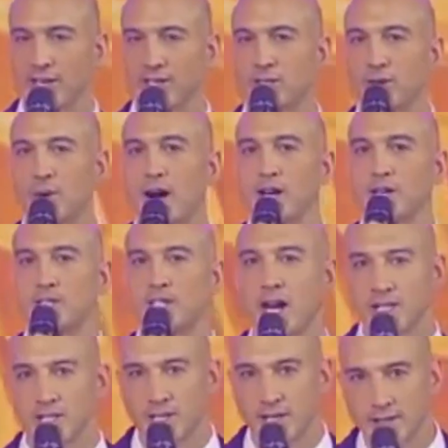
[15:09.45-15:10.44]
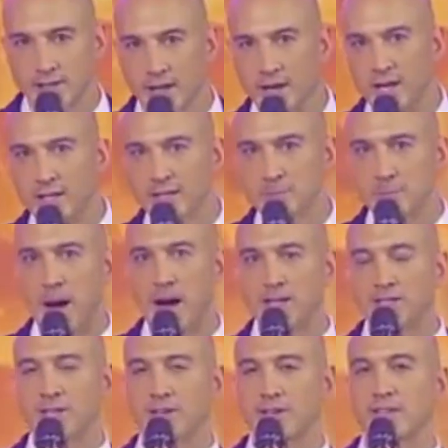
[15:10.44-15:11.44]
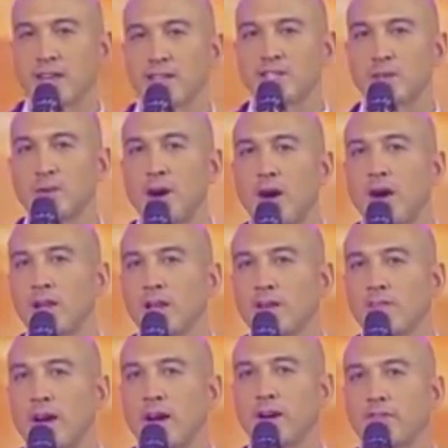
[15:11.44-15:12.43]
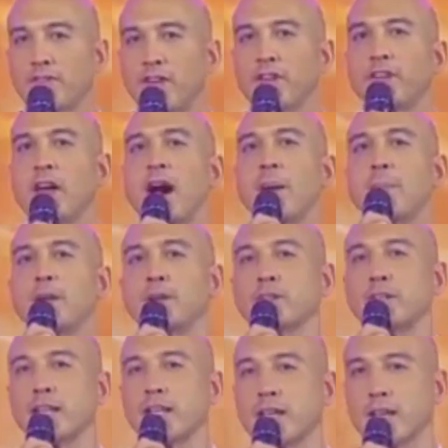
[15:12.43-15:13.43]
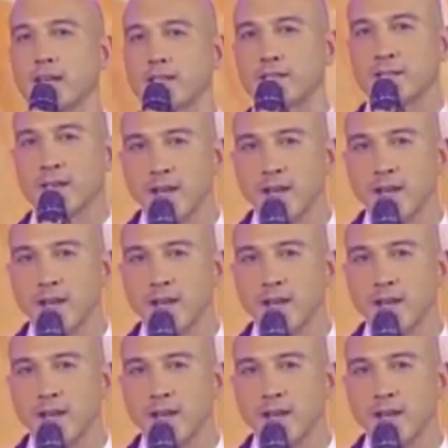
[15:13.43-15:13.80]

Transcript: To our judges, sponsors, and to all of our phenomenal delegates,